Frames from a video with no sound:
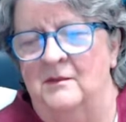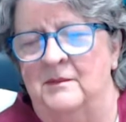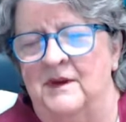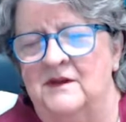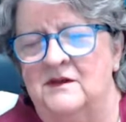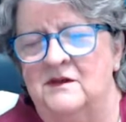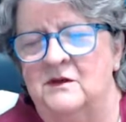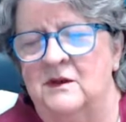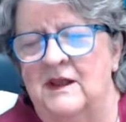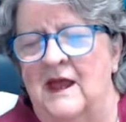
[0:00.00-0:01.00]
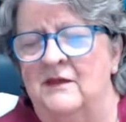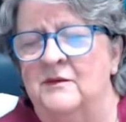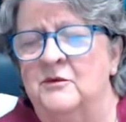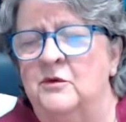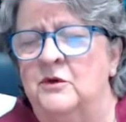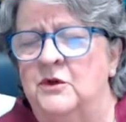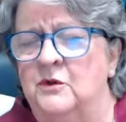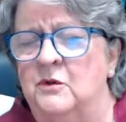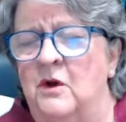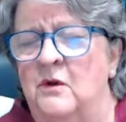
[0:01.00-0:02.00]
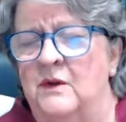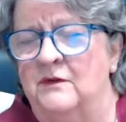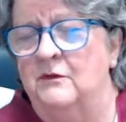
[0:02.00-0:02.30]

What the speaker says: but to allow them to grow in